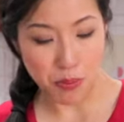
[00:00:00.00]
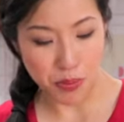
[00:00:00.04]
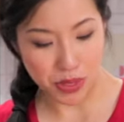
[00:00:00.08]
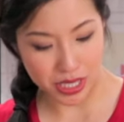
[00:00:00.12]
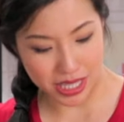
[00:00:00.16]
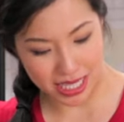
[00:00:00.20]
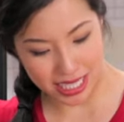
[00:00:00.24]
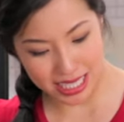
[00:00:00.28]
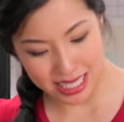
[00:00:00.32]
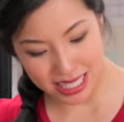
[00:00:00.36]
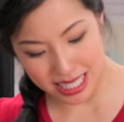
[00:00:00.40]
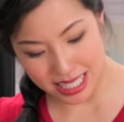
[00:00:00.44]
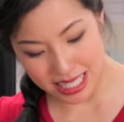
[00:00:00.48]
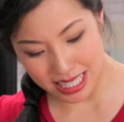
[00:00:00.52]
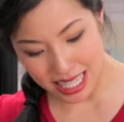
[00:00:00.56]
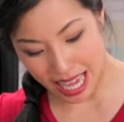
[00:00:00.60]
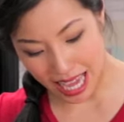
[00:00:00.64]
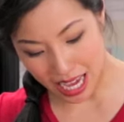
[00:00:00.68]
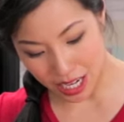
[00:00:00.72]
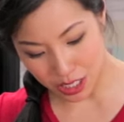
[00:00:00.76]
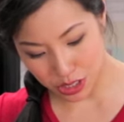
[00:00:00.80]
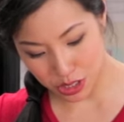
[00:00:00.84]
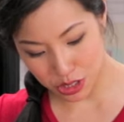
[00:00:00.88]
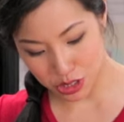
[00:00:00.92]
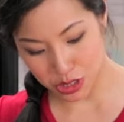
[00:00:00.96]
but this is
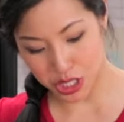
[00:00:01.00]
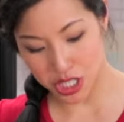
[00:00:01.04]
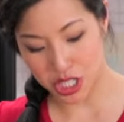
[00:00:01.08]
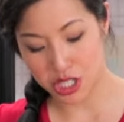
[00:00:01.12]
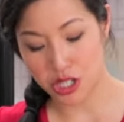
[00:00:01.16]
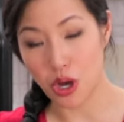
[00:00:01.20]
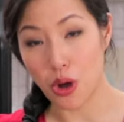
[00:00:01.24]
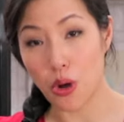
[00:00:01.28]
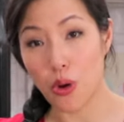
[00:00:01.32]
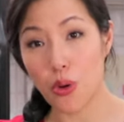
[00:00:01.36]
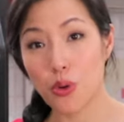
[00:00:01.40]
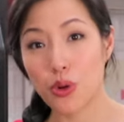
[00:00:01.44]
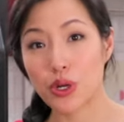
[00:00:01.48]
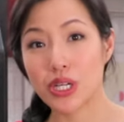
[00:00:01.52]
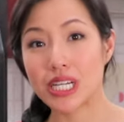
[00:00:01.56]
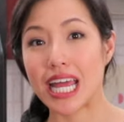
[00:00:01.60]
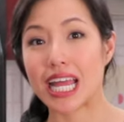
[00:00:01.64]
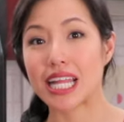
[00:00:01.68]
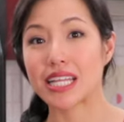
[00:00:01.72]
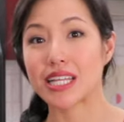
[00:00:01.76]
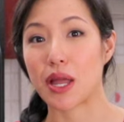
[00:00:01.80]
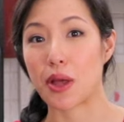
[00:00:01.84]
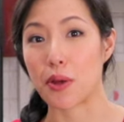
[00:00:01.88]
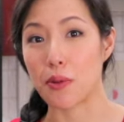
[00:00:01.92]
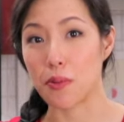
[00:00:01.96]
actually
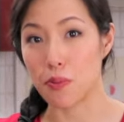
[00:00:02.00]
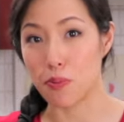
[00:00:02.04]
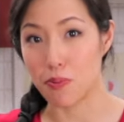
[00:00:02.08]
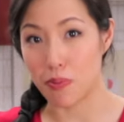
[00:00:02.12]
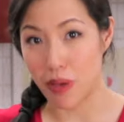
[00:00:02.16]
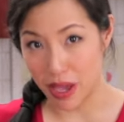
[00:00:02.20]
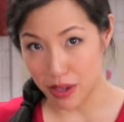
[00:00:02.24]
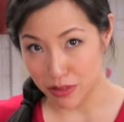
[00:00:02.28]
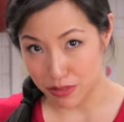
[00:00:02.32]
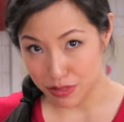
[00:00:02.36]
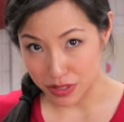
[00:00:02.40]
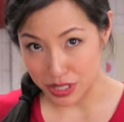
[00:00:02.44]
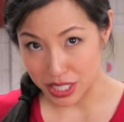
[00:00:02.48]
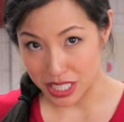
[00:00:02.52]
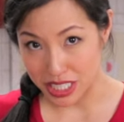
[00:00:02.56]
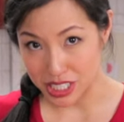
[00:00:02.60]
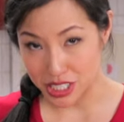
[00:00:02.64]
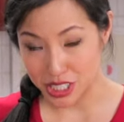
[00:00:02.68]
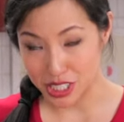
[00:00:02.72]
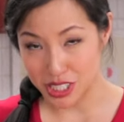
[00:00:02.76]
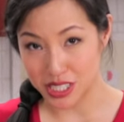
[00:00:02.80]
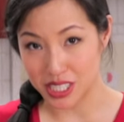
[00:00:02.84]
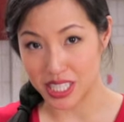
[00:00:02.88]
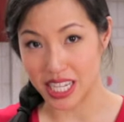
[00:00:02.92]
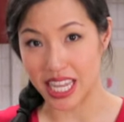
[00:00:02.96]
coconut beverage.